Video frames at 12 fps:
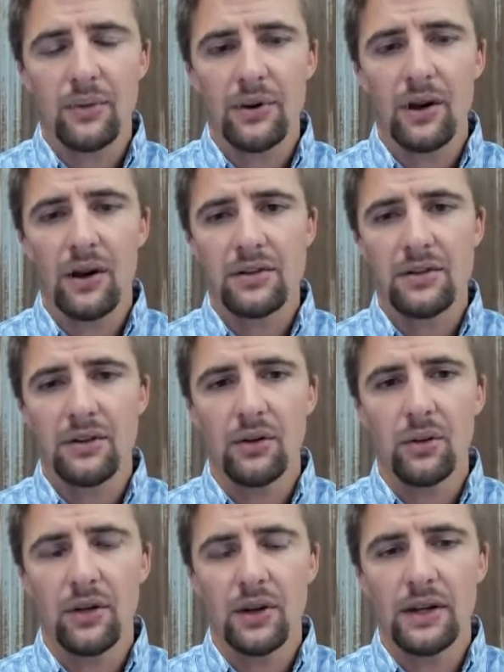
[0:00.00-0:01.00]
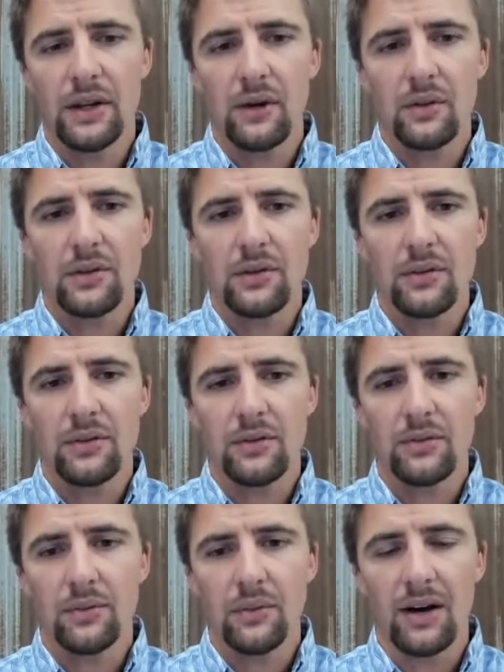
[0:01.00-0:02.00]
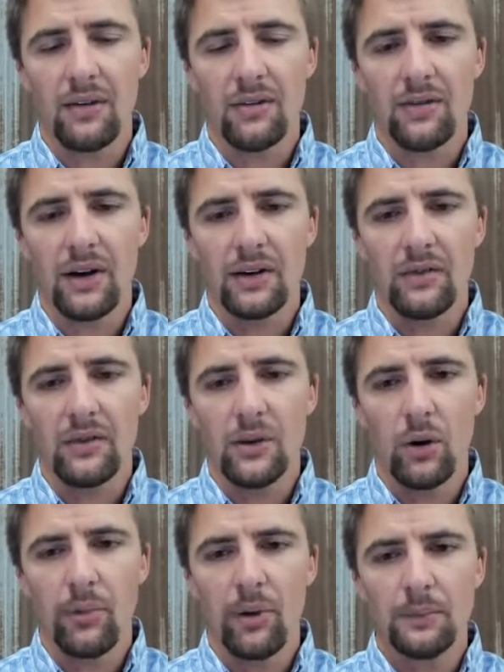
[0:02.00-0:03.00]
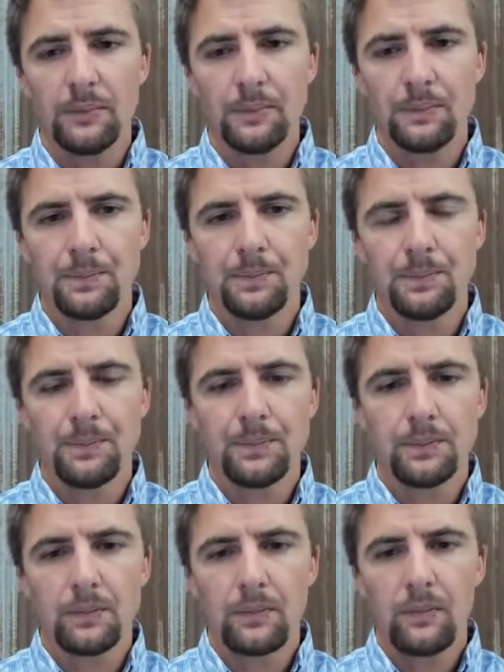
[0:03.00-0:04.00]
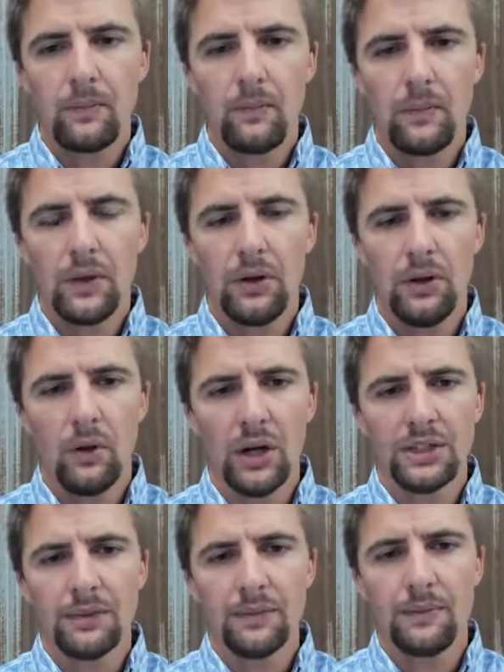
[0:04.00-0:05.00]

reduction in those egg counts to have an effective deworming. Good question.